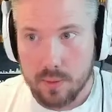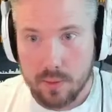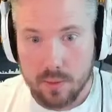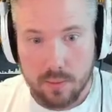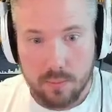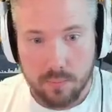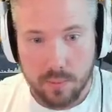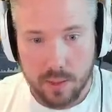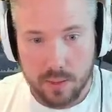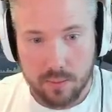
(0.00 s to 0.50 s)

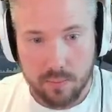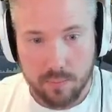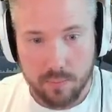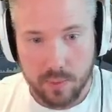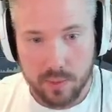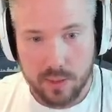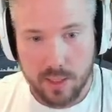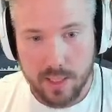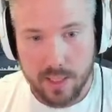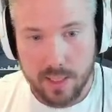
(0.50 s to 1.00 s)
But
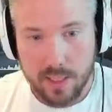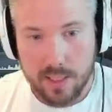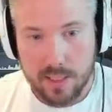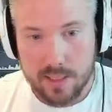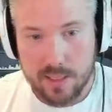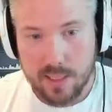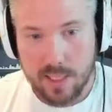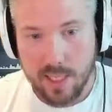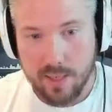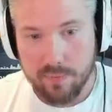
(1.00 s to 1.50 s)
Montana
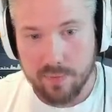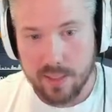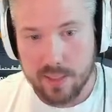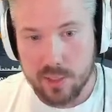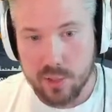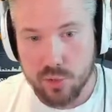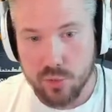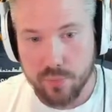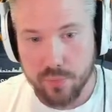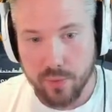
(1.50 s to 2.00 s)
doesn't have that
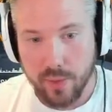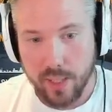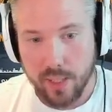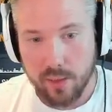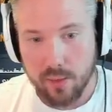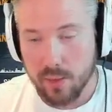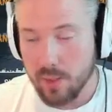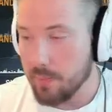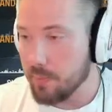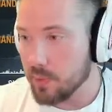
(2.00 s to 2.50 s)
super
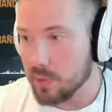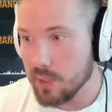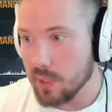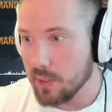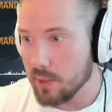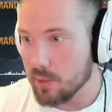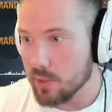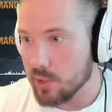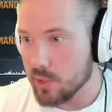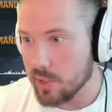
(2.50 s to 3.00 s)
angle, and Montana
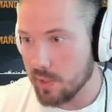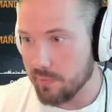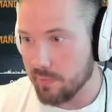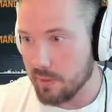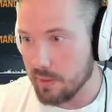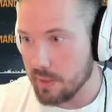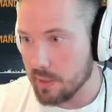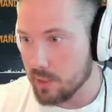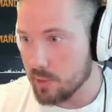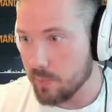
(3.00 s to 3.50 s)
just have an
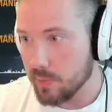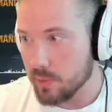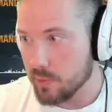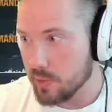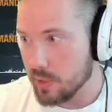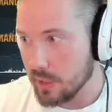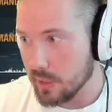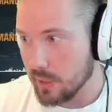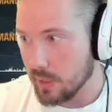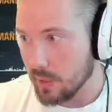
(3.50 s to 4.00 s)
exposed
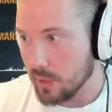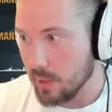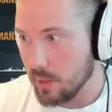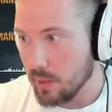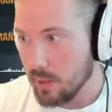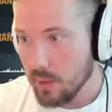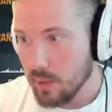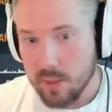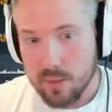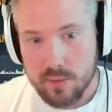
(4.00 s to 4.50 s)
citadel.
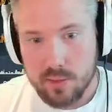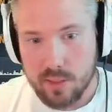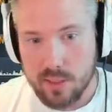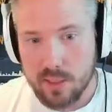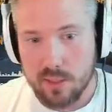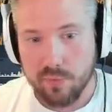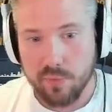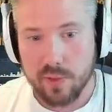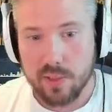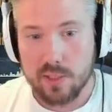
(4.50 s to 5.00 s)
So this
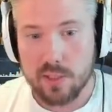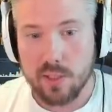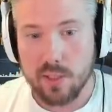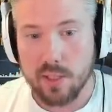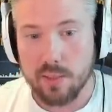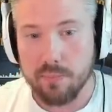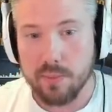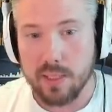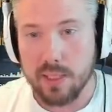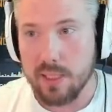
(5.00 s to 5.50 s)
thing is going to
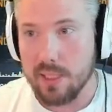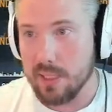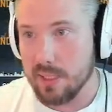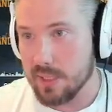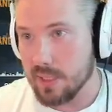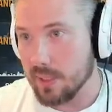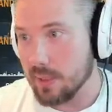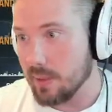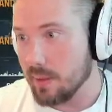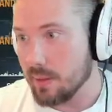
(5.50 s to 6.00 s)
be
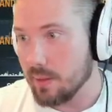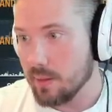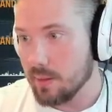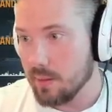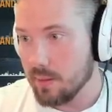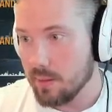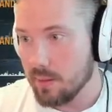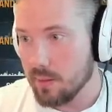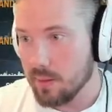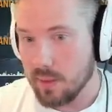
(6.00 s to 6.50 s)
easily...
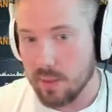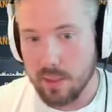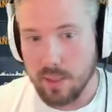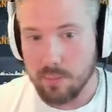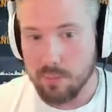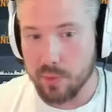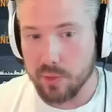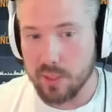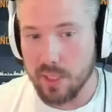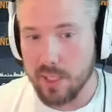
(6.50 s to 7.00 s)
Like,
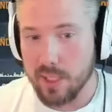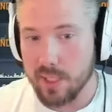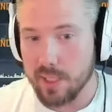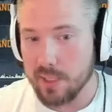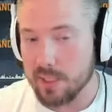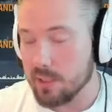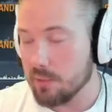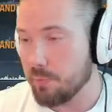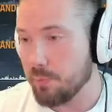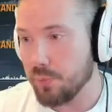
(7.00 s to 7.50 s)
Montana
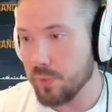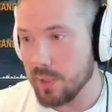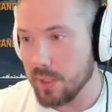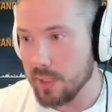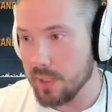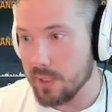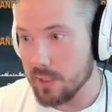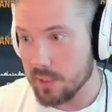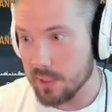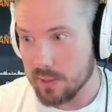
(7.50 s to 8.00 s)
gets pretty
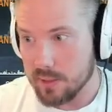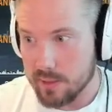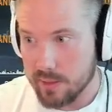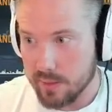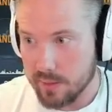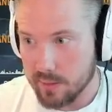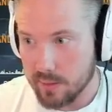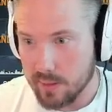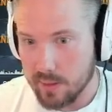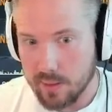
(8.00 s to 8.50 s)
easily
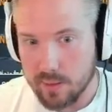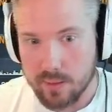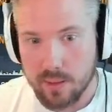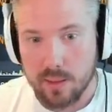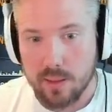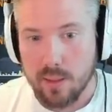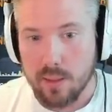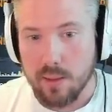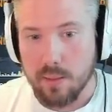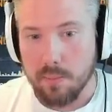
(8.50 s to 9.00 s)
citadel.
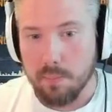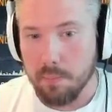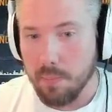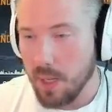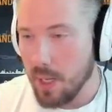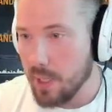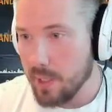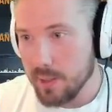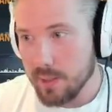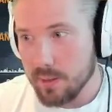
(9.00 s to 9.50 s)

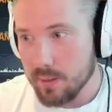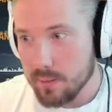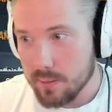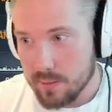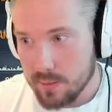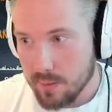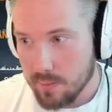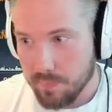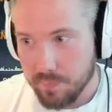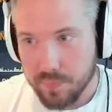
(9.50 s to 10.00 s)
Mine?
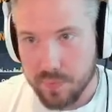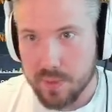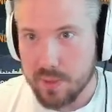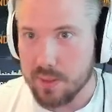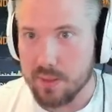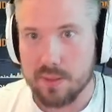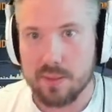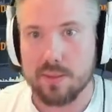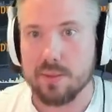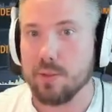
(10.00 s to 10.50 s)

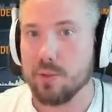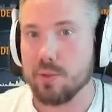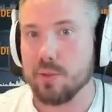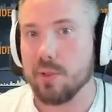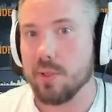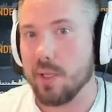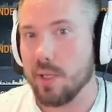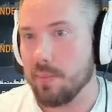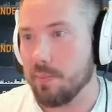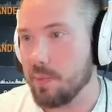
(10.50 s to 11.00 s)
Not going to
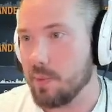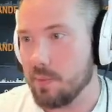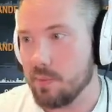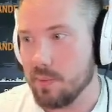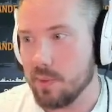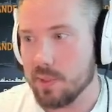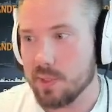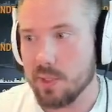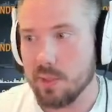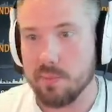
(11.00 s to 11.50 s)
happen.
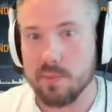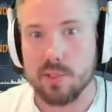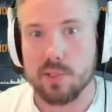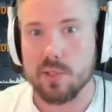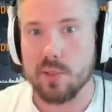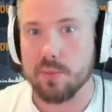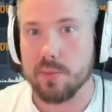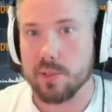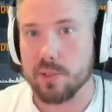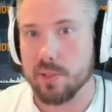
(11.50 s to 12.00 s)
It's going to be so
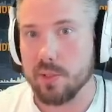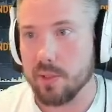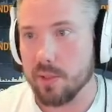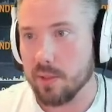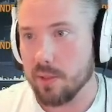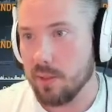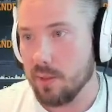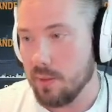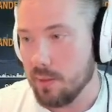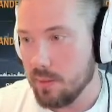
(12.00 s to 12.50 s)
much harder.
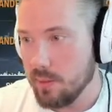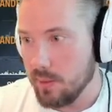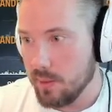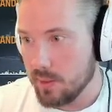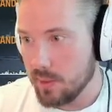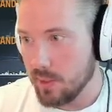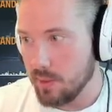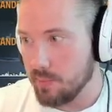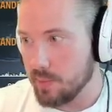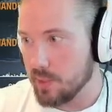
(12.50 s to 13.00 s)
It's
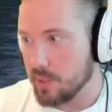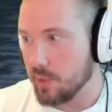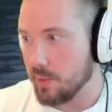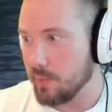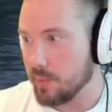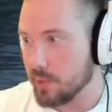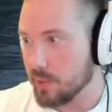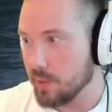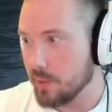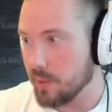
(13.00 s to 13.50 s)
going to be so
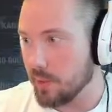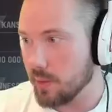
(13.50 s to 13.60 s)
much harder.